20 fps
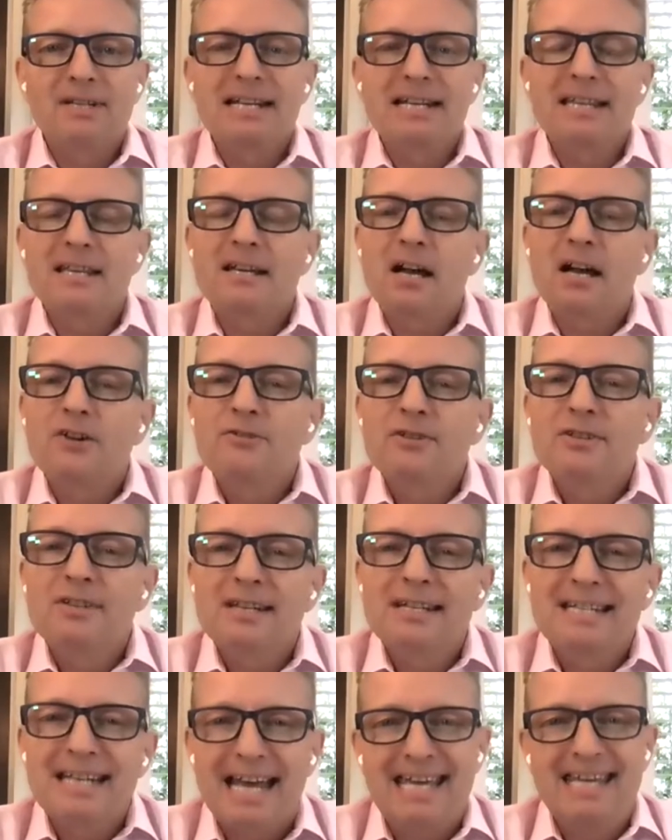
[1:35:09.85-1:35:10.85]
And in the countries
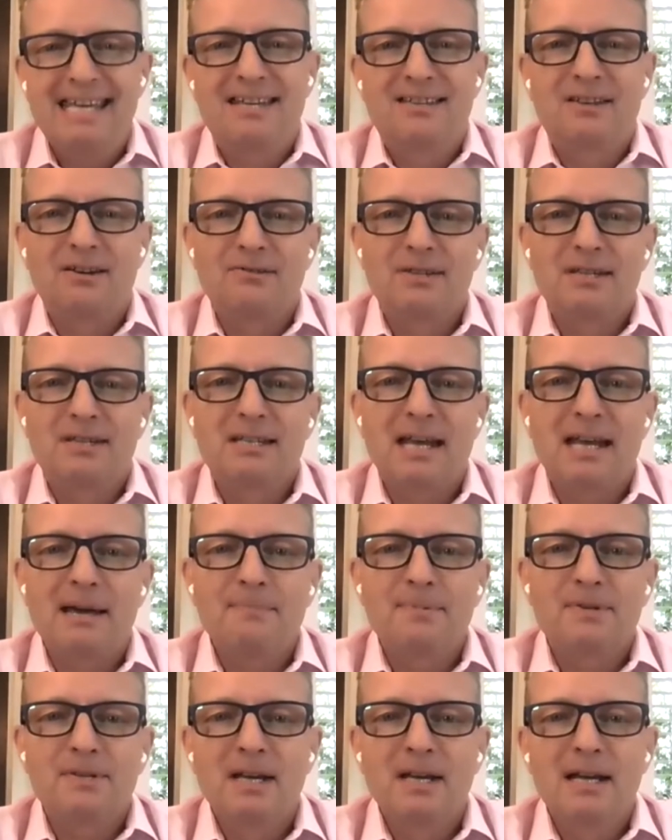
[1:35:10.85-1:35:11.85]
that take those
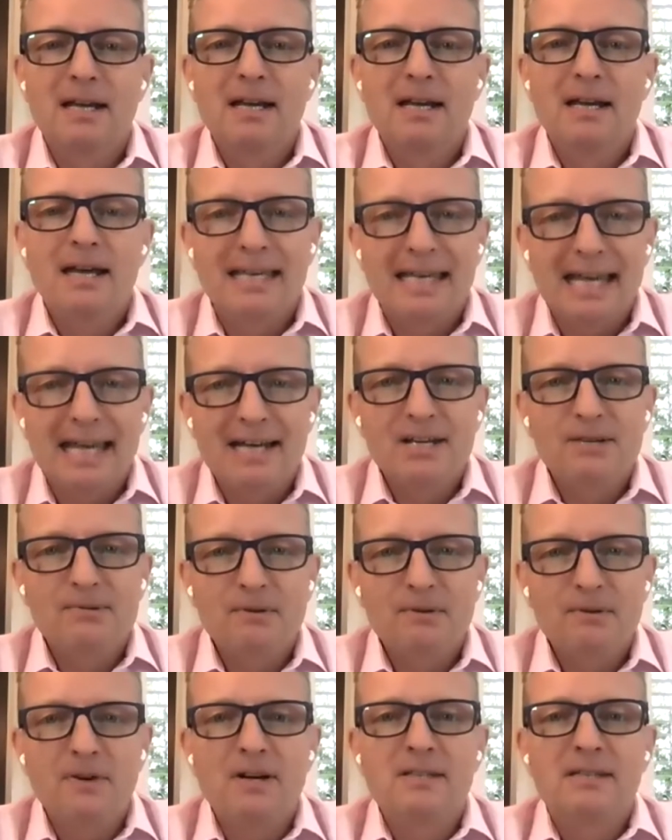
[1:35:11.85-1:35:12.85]
steps, again, as
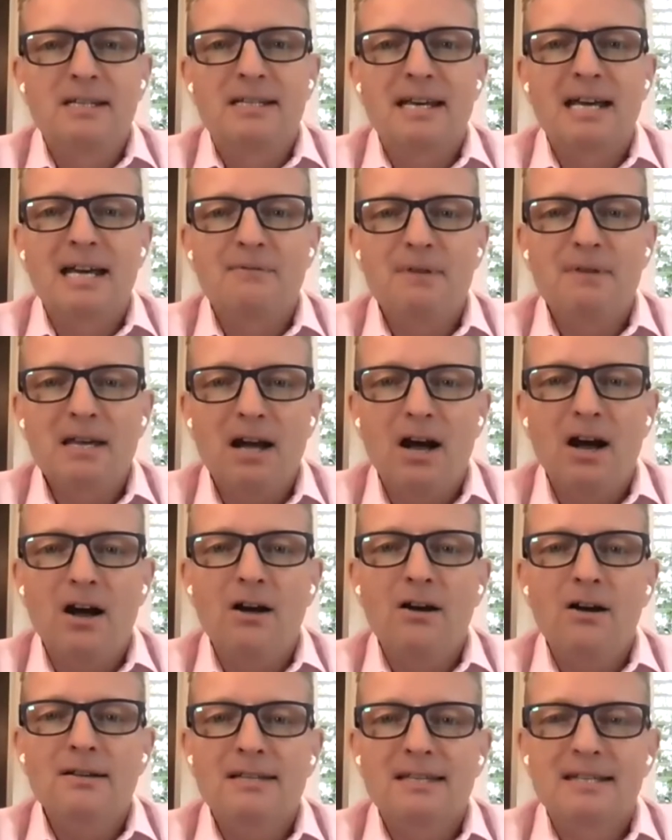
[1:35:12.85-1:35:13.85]
we've heard today, we
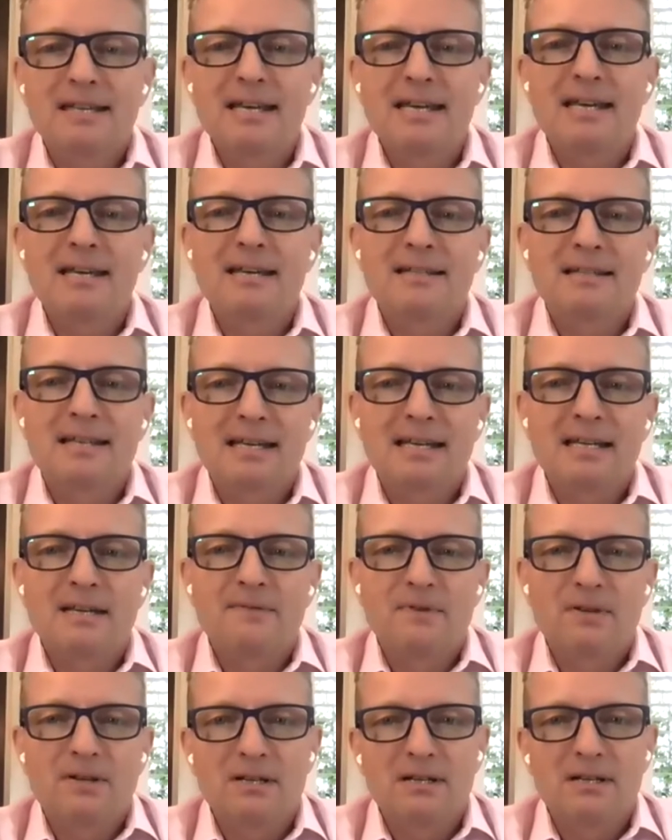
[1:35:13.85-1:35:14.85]
are seeing a
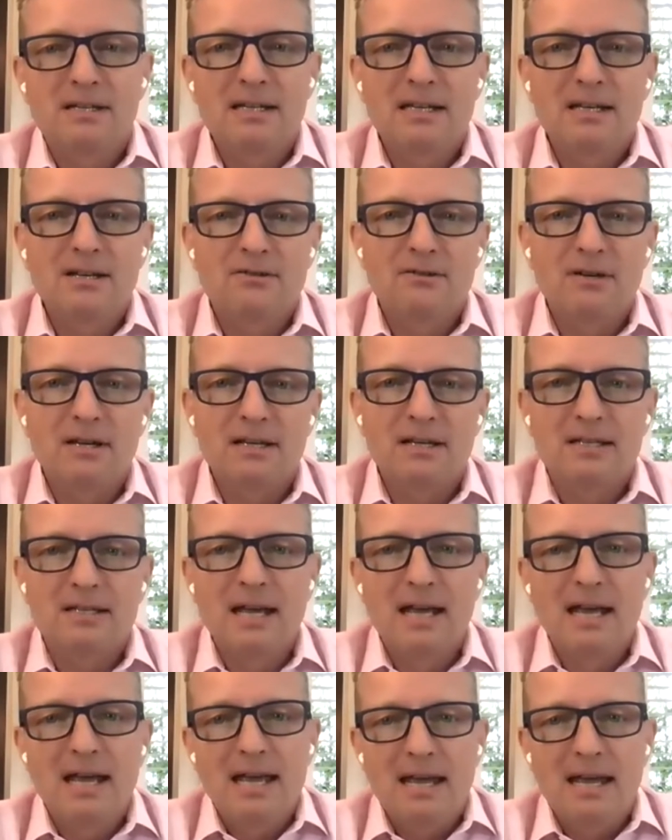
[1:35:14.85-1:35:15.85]
significant decrease
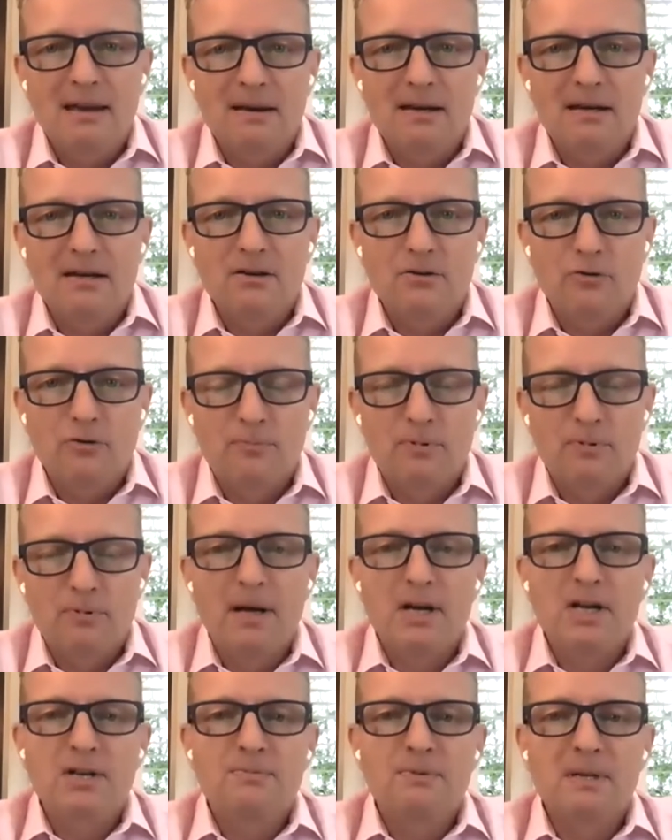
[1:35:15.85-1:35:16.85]
in corporal
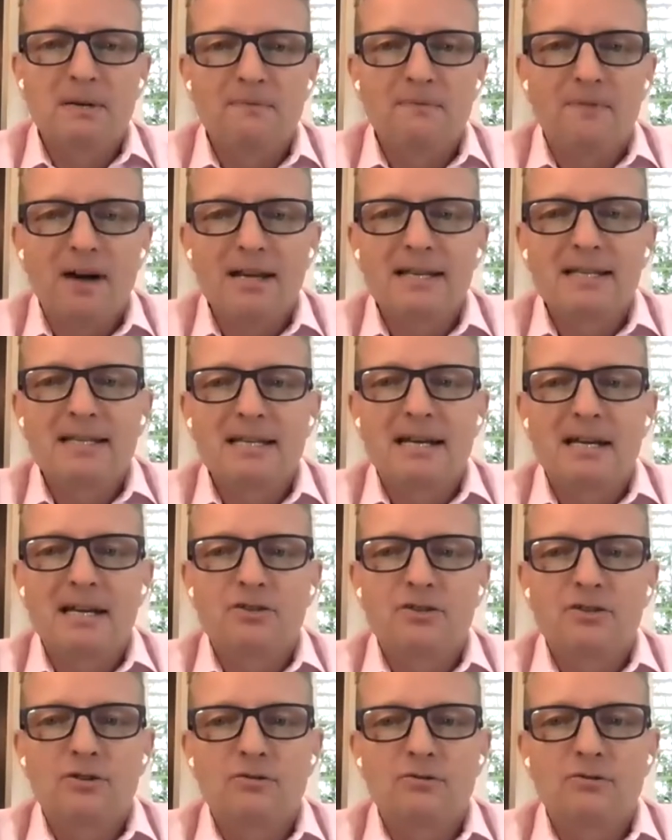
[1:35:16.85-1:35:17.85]
punishment and violence
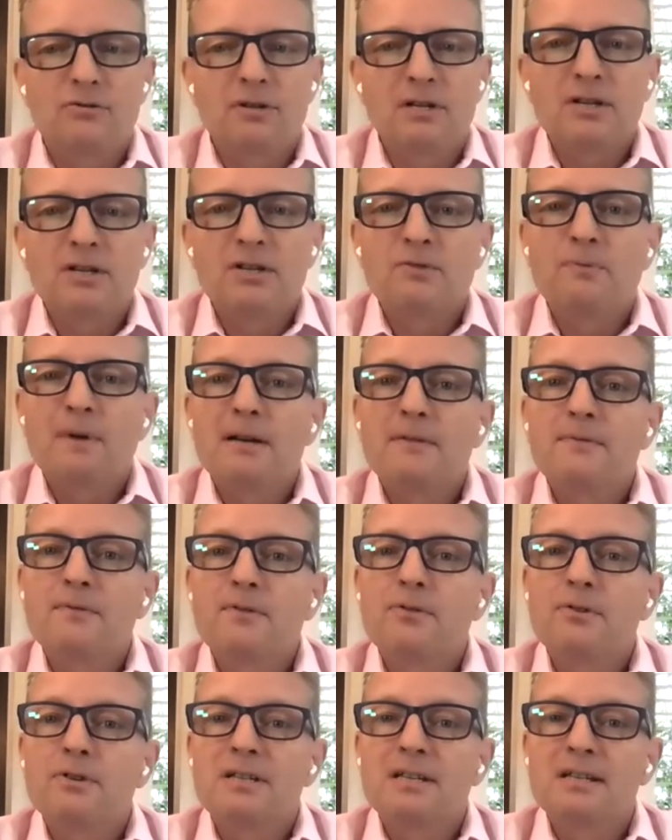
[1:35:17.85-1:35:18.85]
against children, as well, of
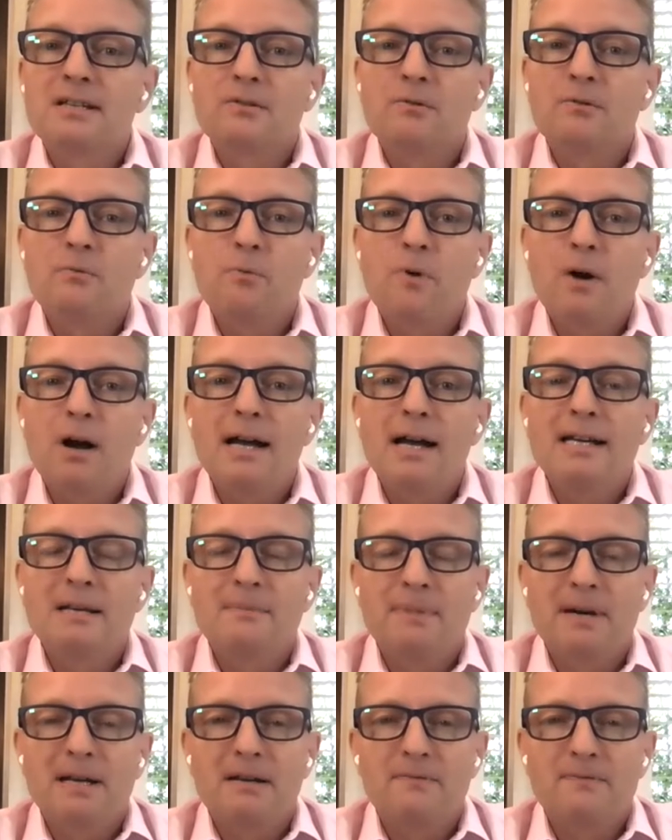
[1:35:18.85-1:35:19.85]
course, as the
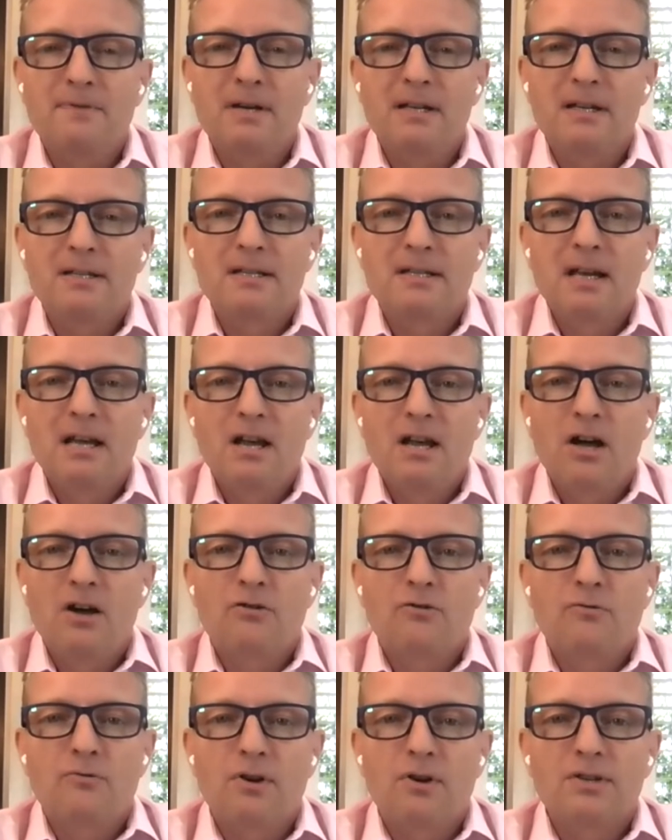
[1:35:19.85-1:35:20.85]
wider benefits
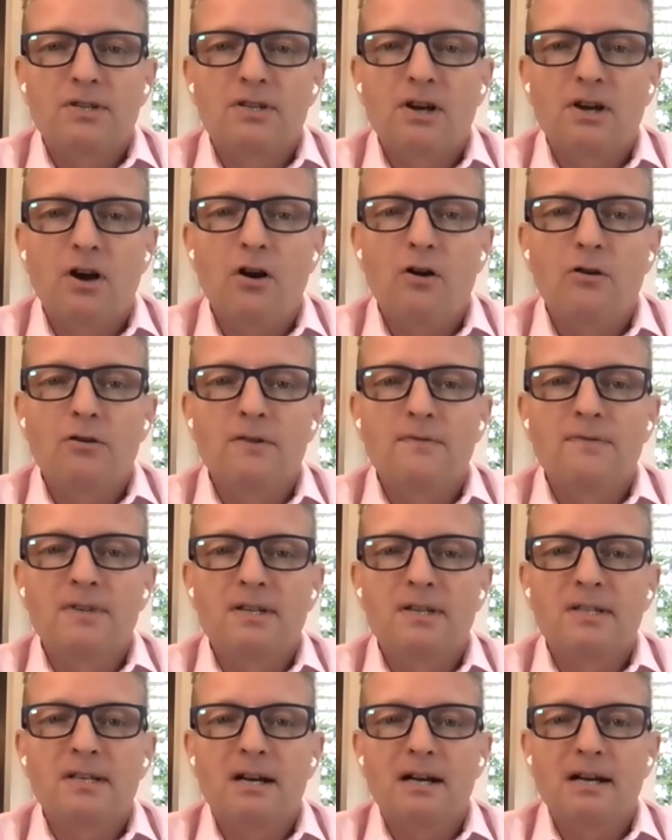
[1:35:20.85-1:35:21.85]
across the whole of
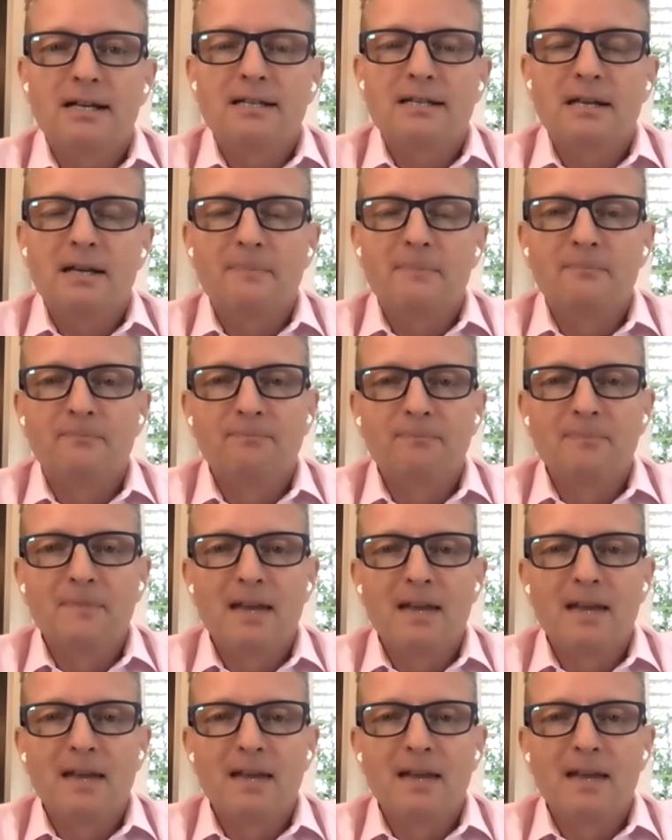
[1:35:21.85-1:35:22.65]
society.